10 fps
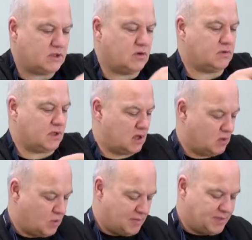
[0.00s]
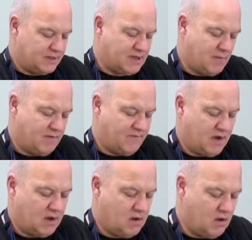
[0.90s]
soaked in our white balsamic
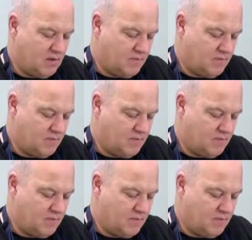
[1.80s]
vinegar.